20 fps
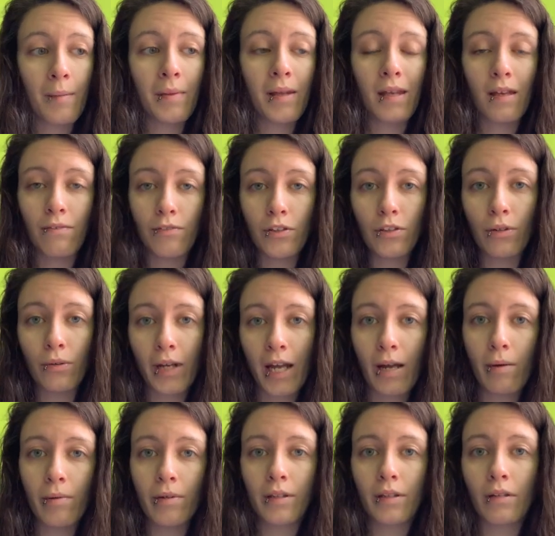If you're okay
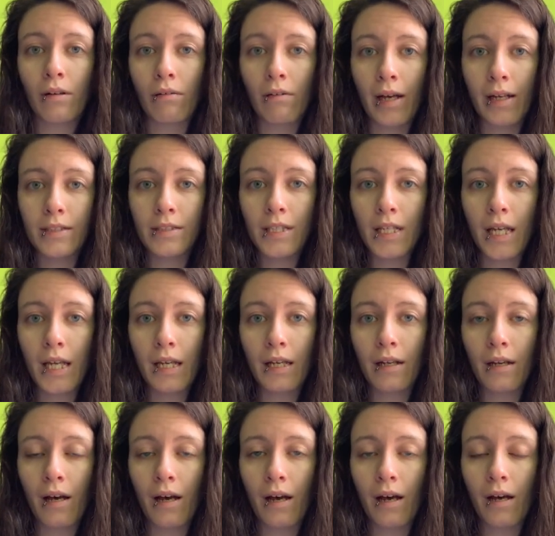with
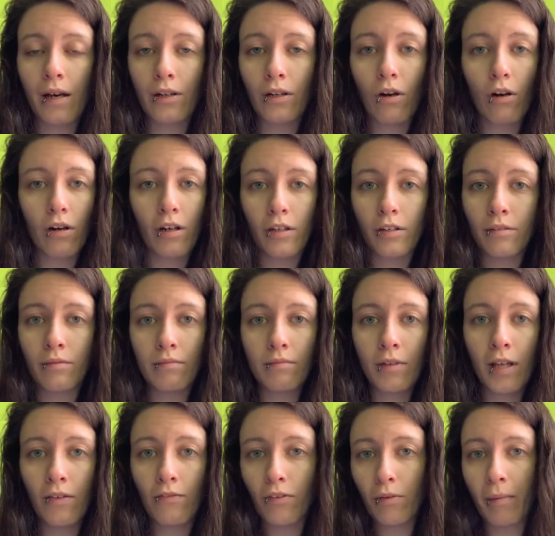collecting card
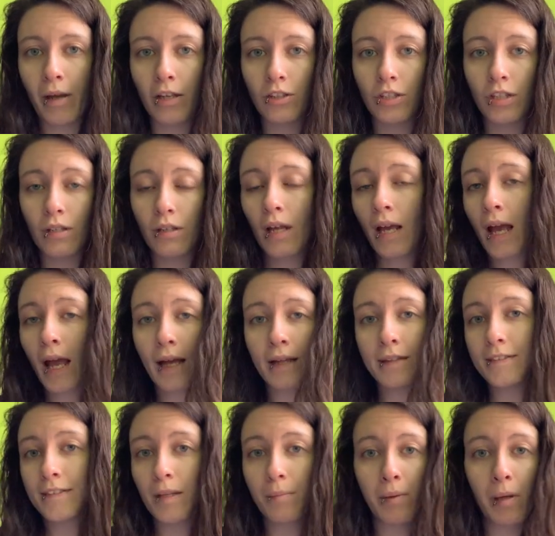information,
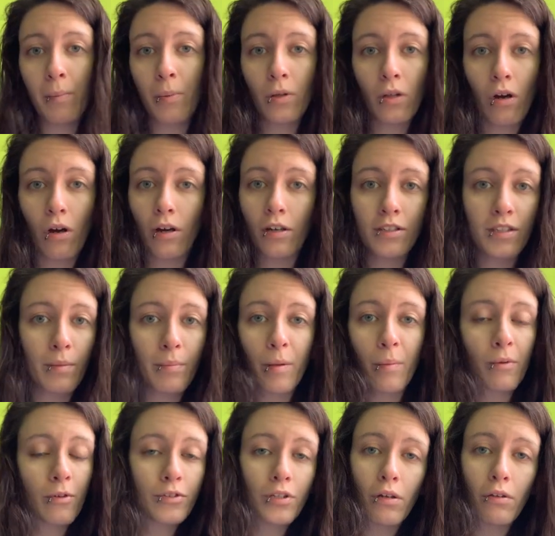and some people are
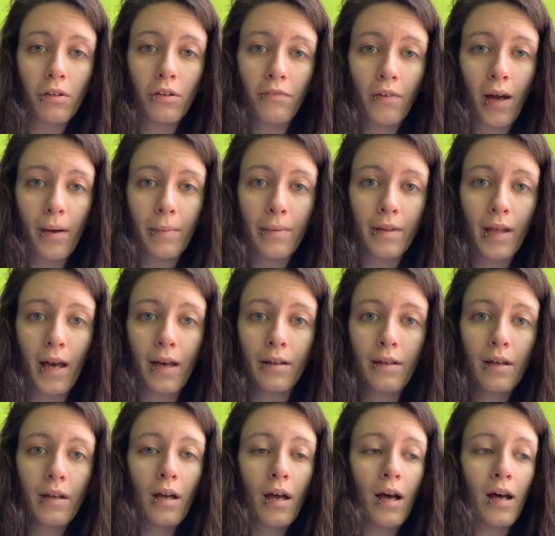totally fine with that.
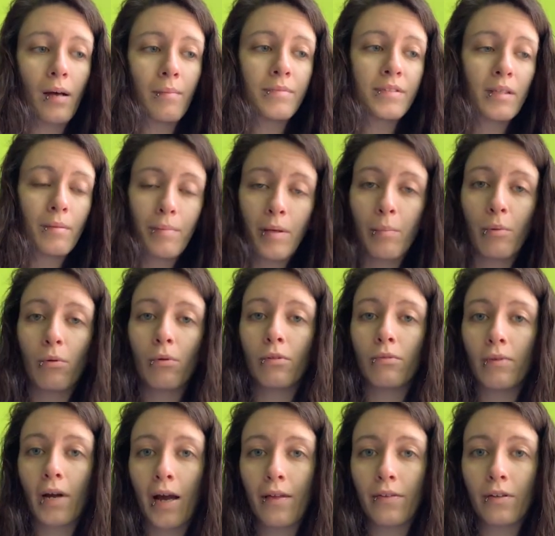Some people would
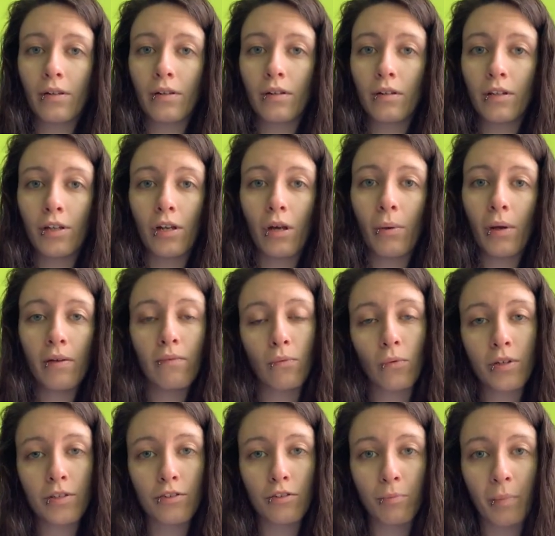rather,
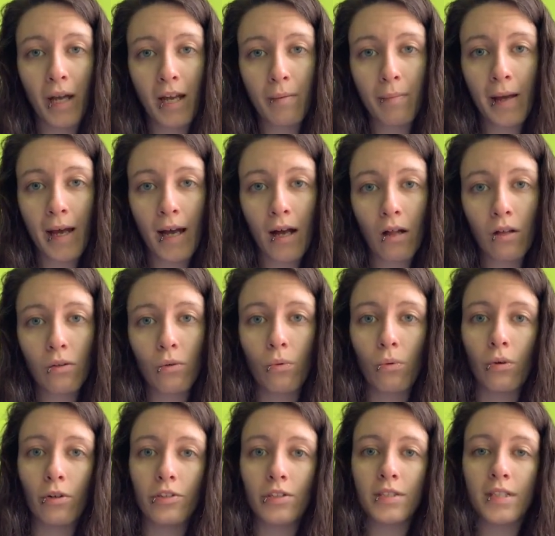invoice through PayPal
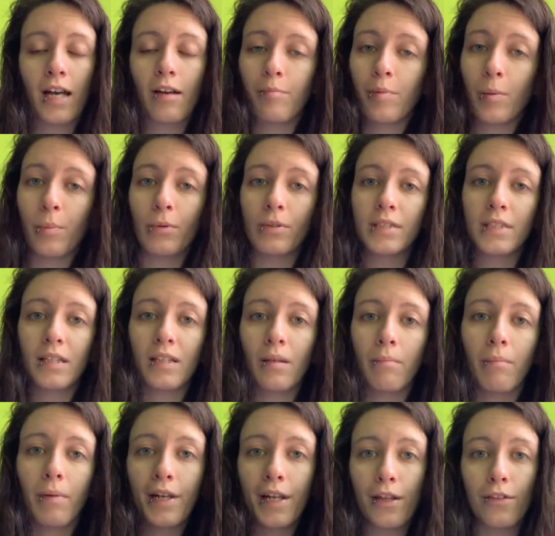or just have people send them
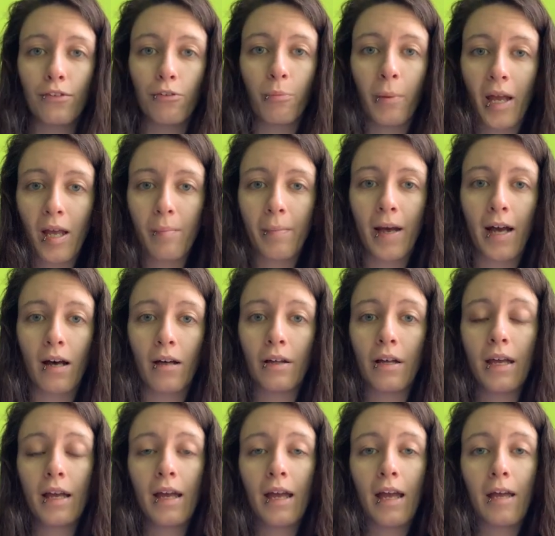money through PayPal
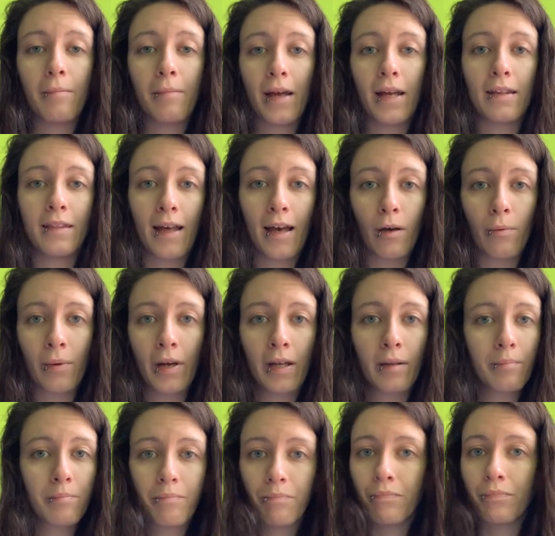and pay that way.
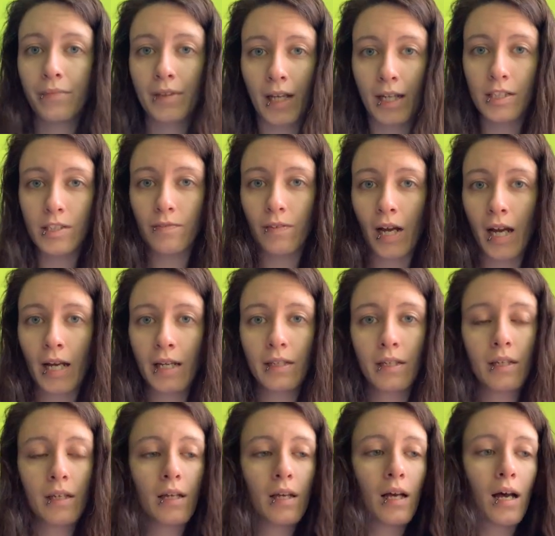That's fine.
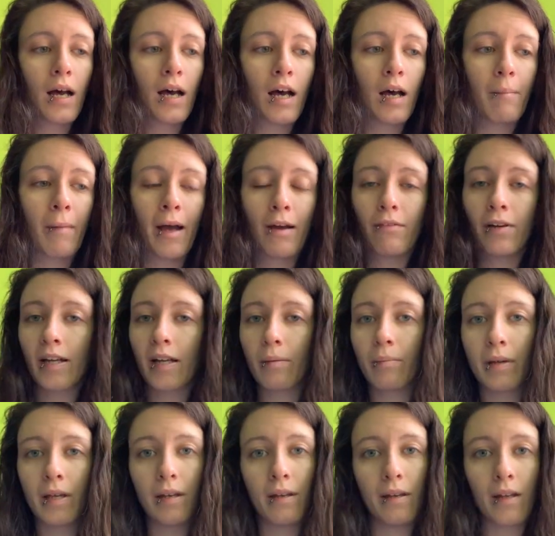I
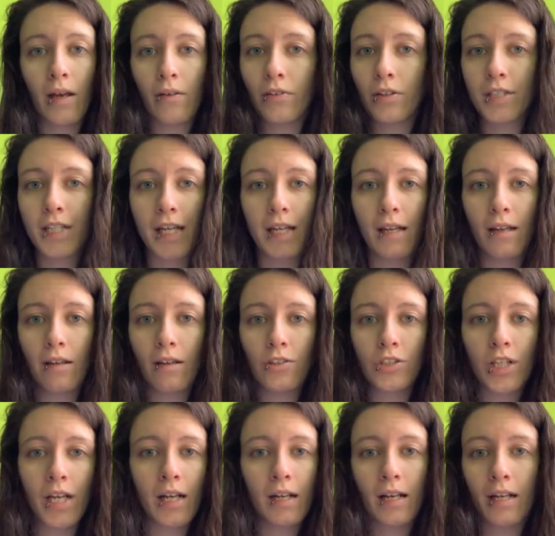recommend never taking a
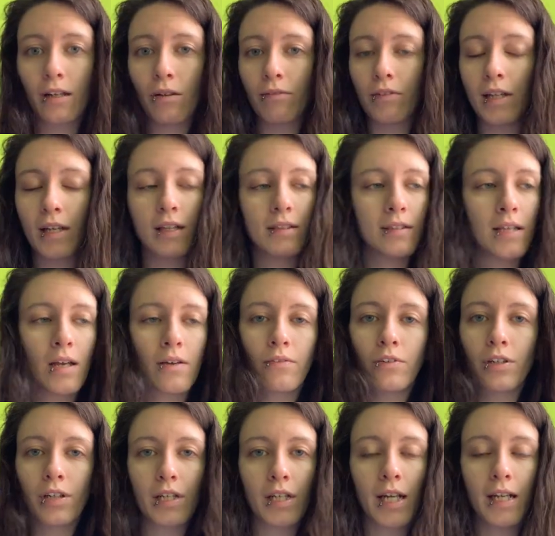check. I don't think it's ever
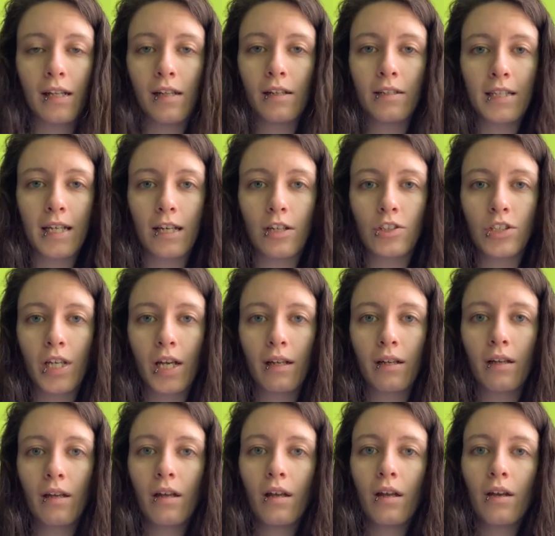a good idea to take a
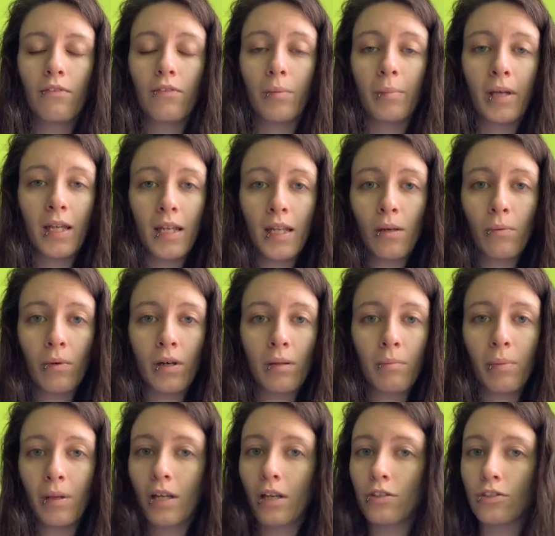check from anyone
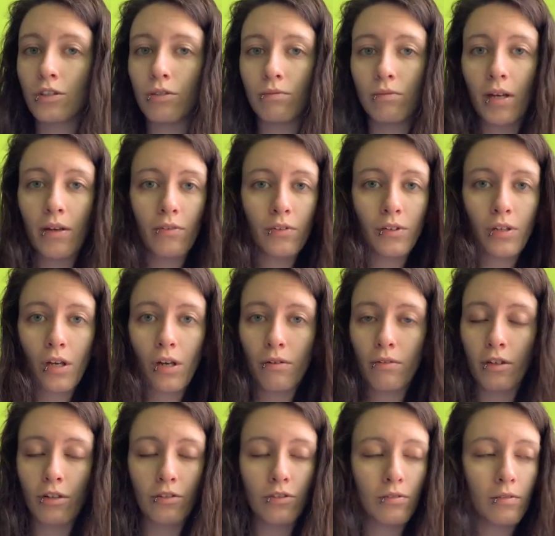because you never know.
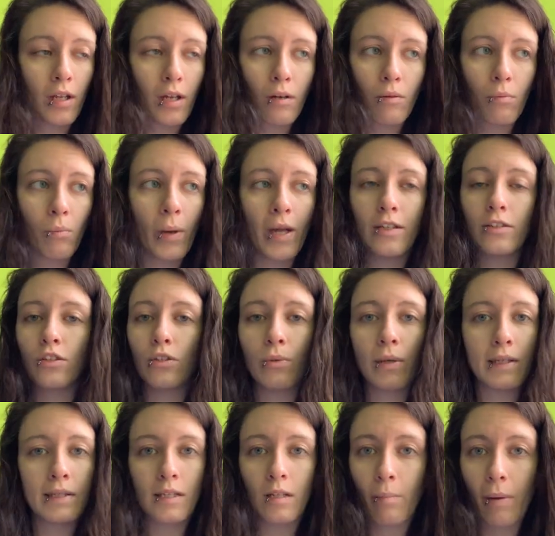They're way too
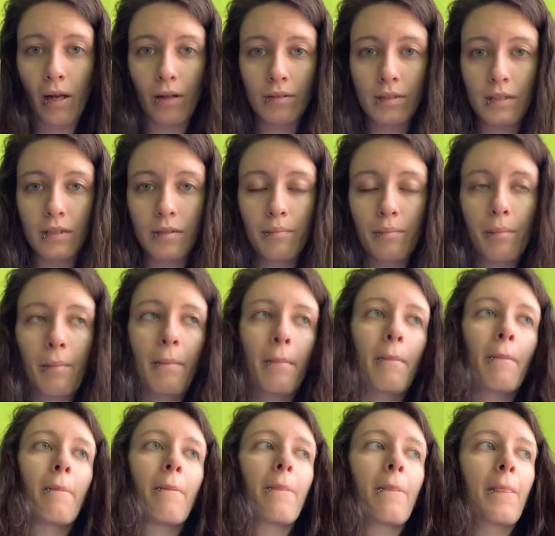easy to bounce.
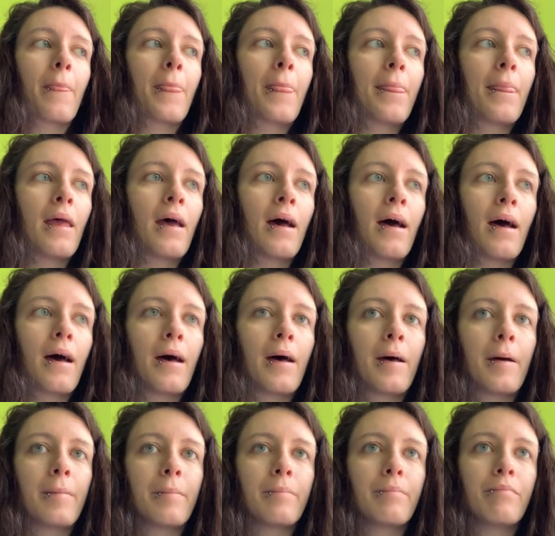
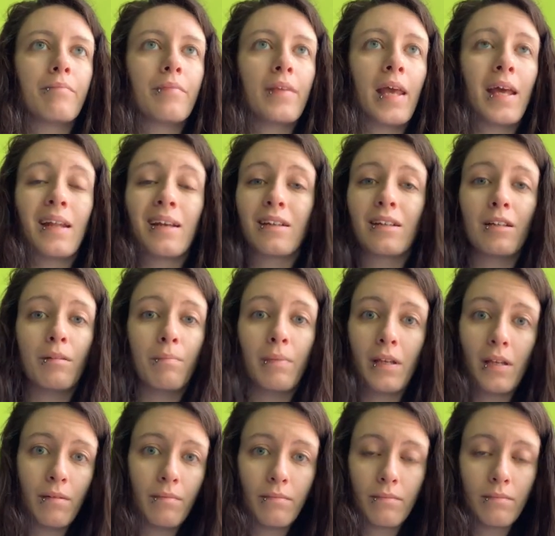And it could
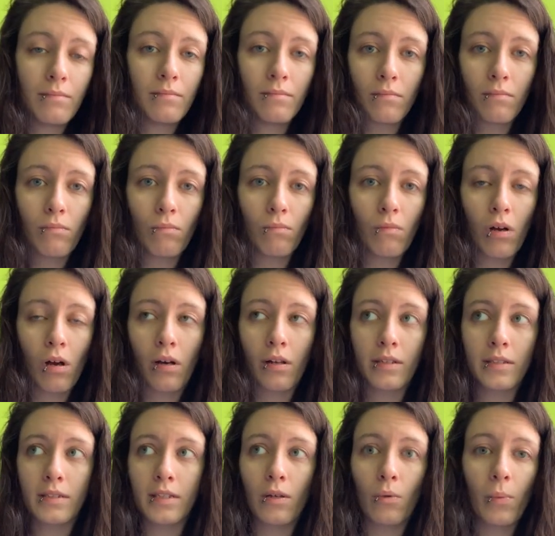be,
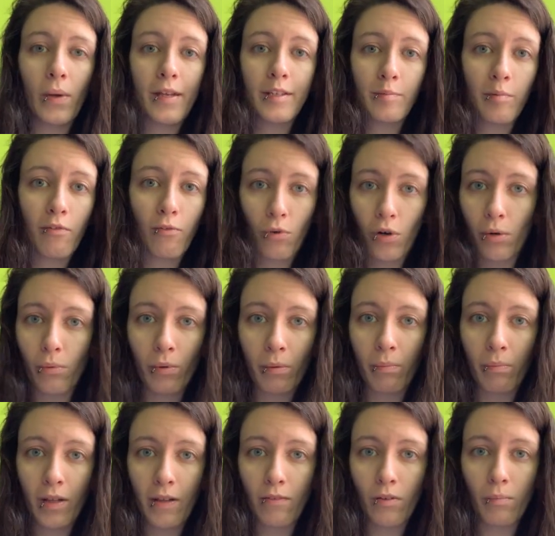honestly, weeks before it would
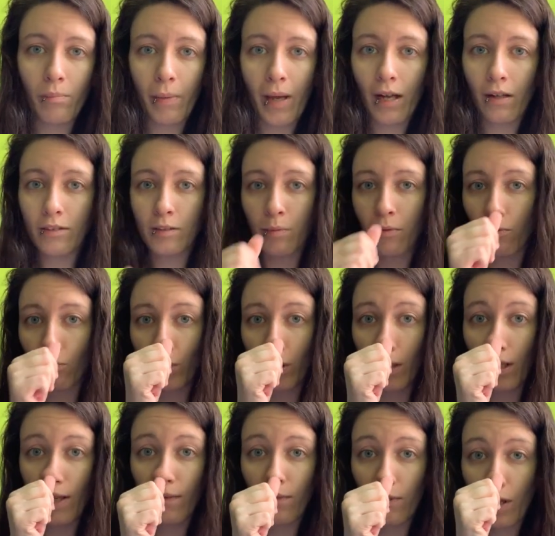even bounce, before
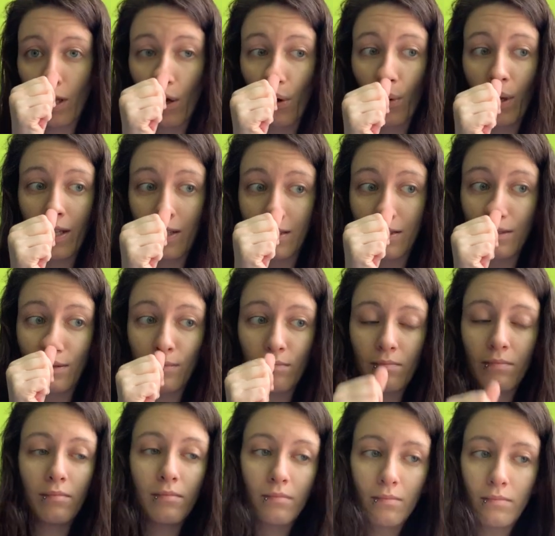you'd even know. It's
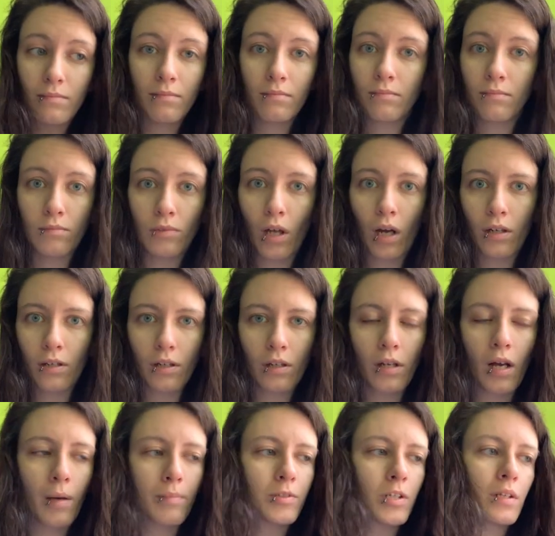not a good
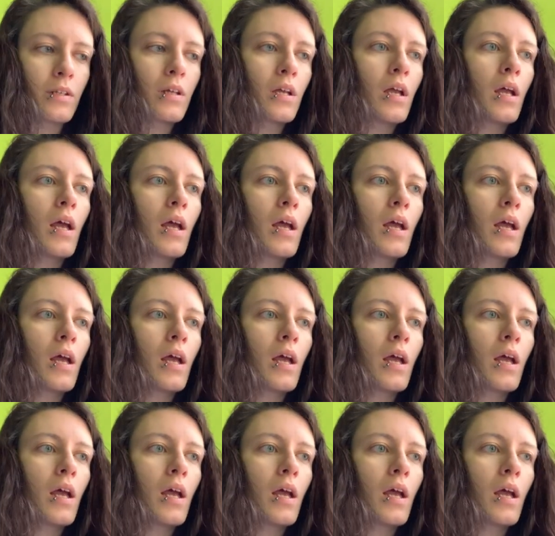option.